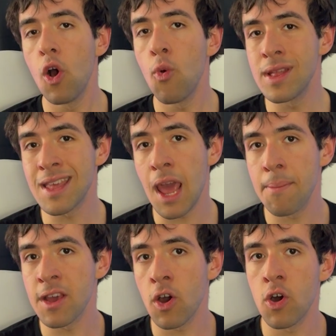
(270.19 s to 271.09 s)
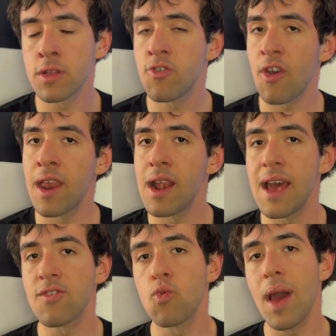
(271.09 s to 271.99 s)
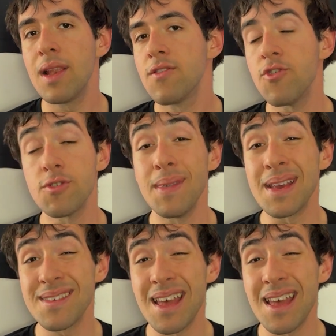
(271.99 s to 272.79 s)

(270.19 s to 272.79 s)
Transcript: low-end gaming on the channel as well, so it makes